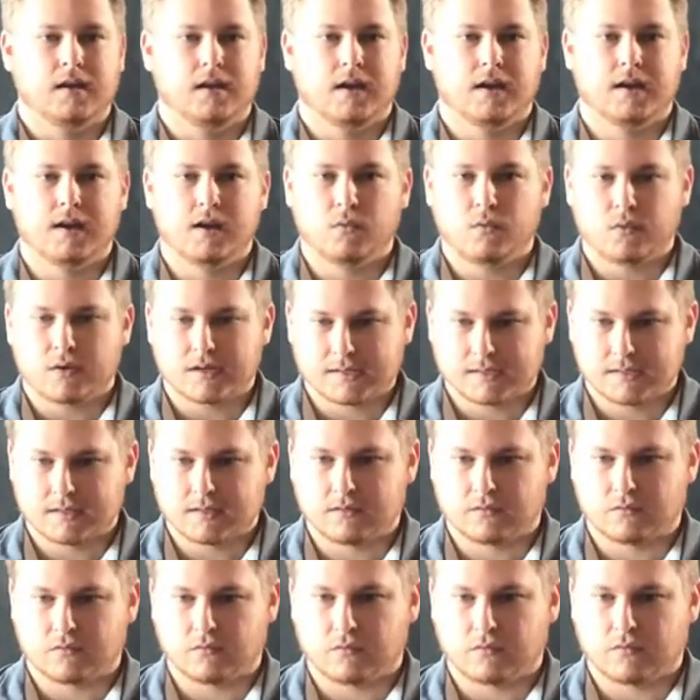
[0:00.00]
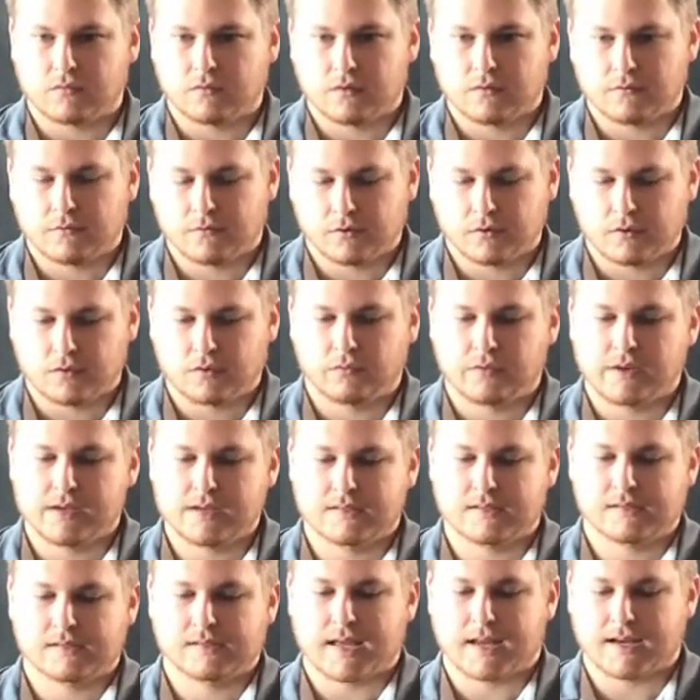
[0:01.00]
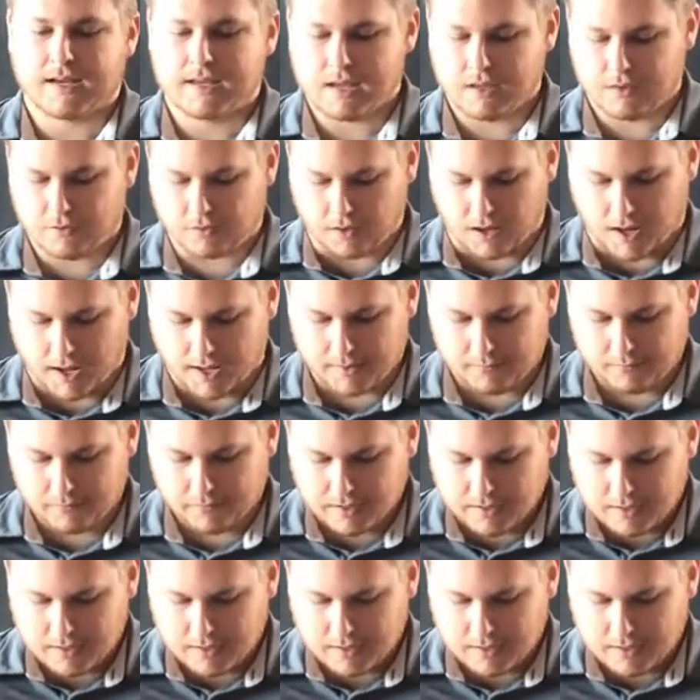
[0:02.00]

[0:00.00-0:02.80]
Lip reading: And it wasn't for the reasons that he thought.